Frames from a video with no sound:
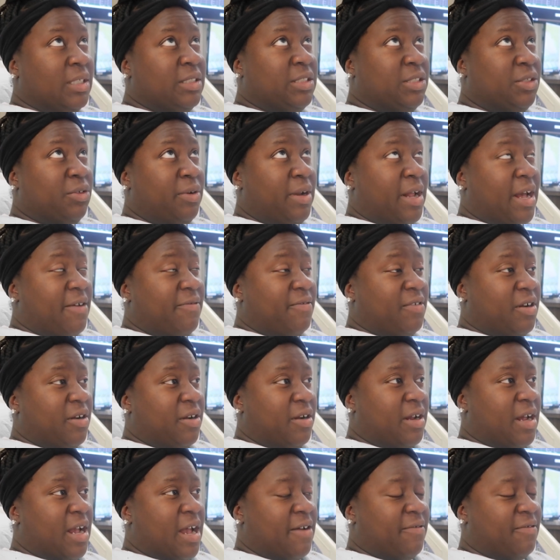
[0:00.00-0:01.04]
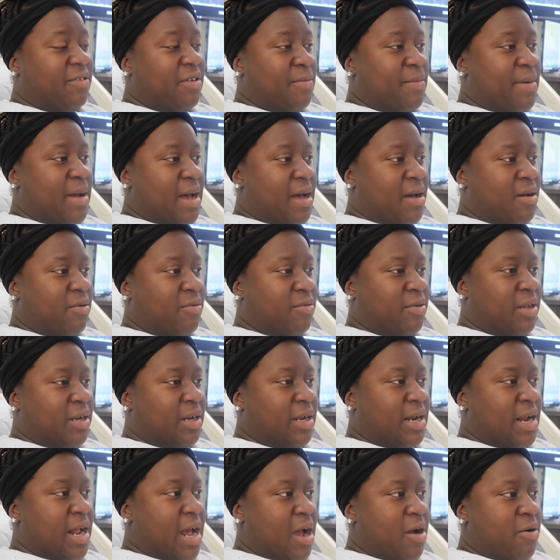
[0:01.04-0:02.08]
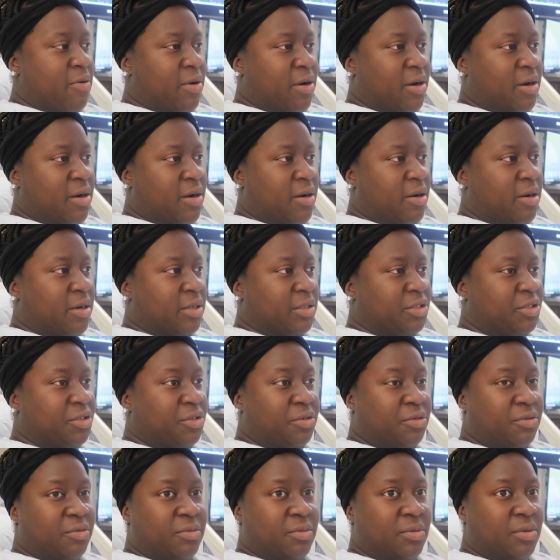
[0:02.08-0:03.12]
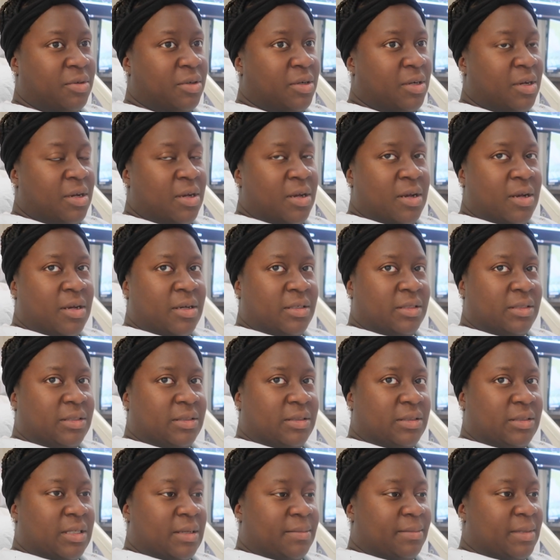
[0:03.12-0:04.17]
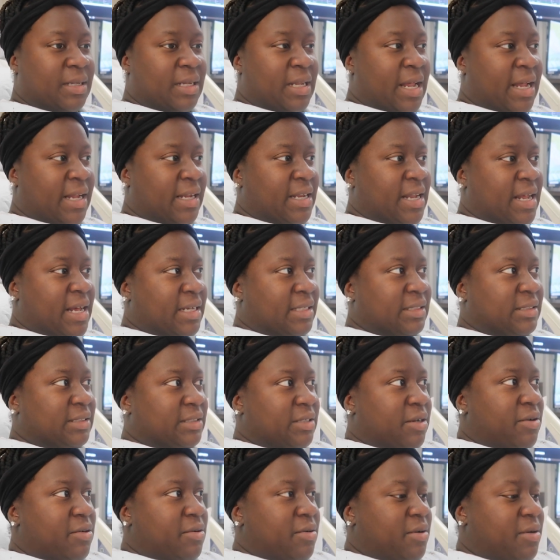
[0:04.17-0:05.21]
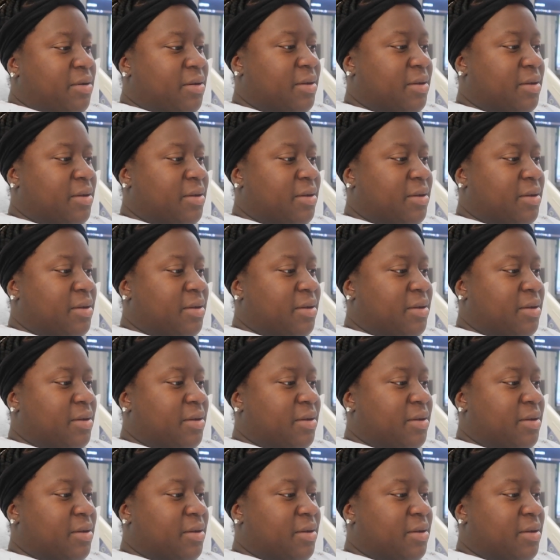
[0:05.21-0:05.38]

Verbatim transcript: soon after, about what, an hour or two, something like that. So